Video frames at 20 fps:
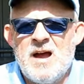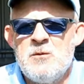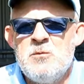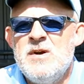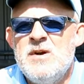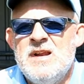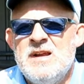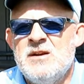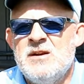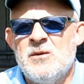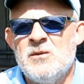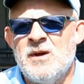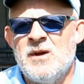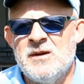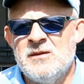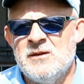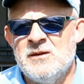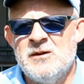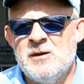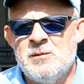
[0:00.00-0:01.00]
I really don't
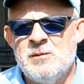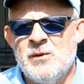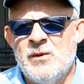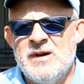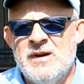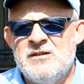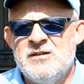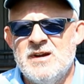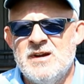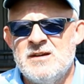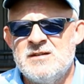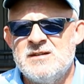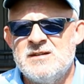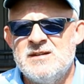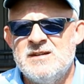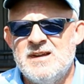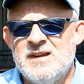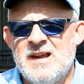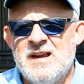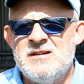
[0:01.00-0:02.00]
like the
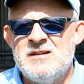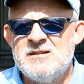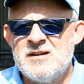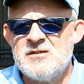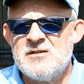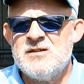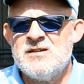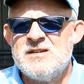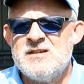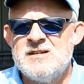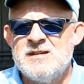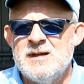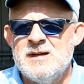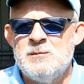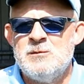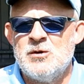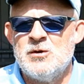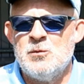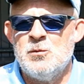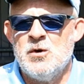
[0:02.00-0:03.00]
WHS. It doesn't
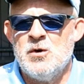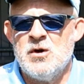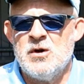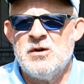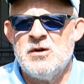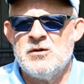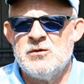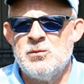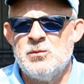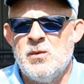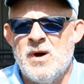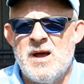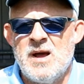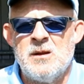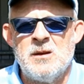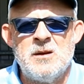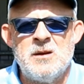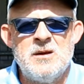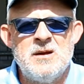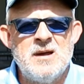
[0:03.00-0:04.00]
seem to work as
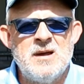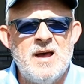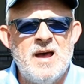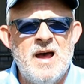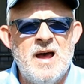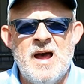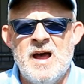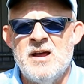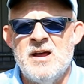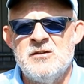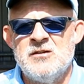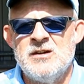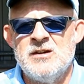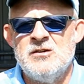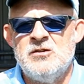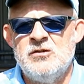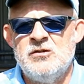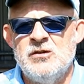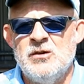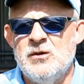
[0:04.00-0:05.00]
well as
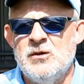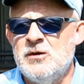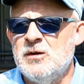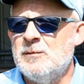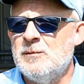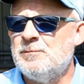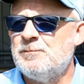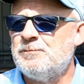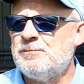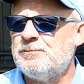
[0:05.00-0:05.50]
it should.